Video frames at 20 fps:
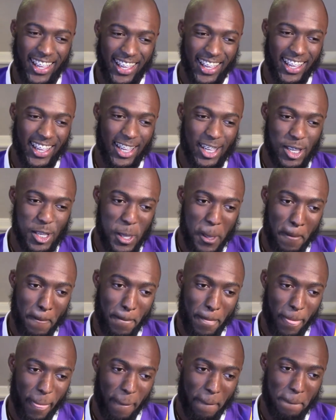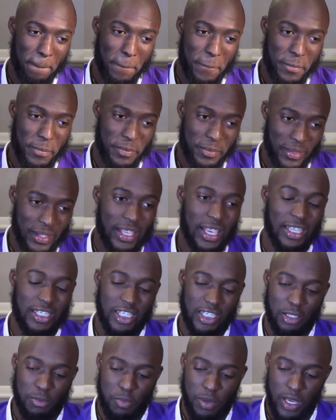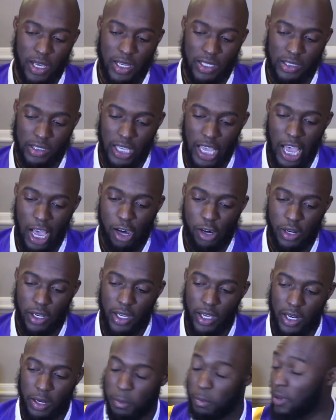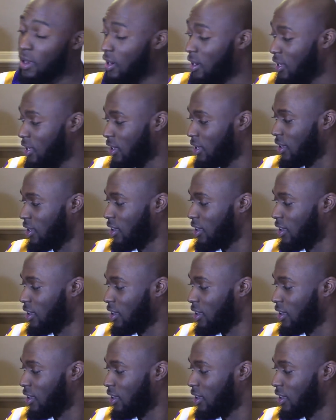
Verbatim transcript: she had like was like little Benz. Yeah, she has a Benz, an Audi, and a Bentley.